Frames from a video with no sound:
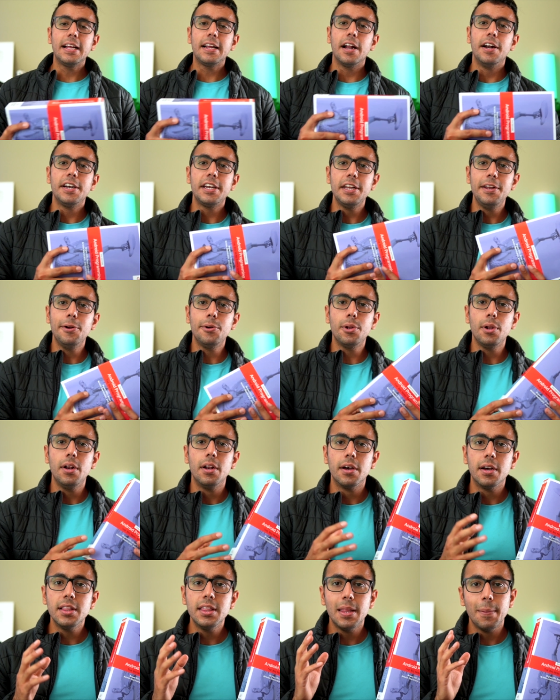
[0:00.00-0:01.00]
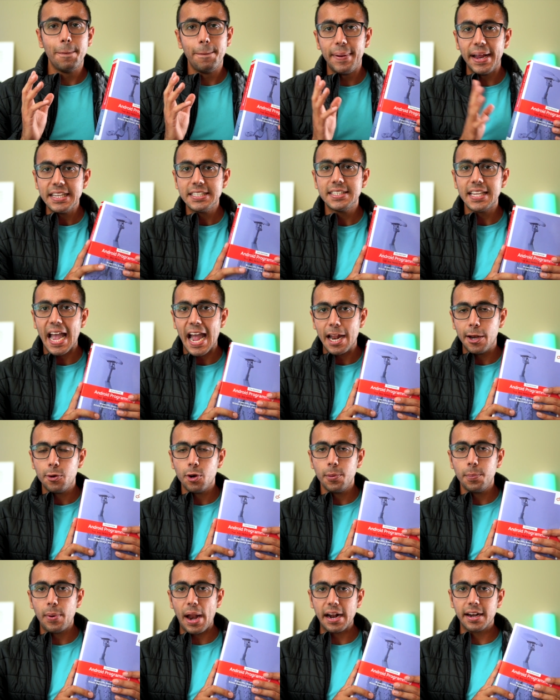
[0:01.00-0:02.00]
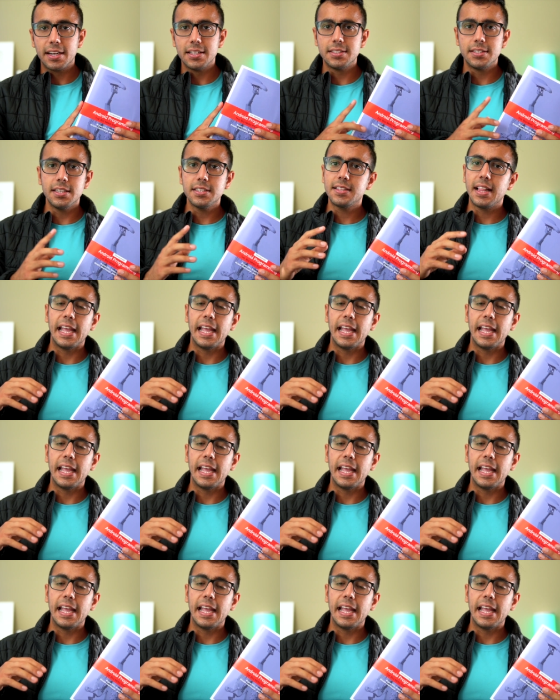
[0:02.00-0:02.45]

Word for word: continued to learn the best Android practices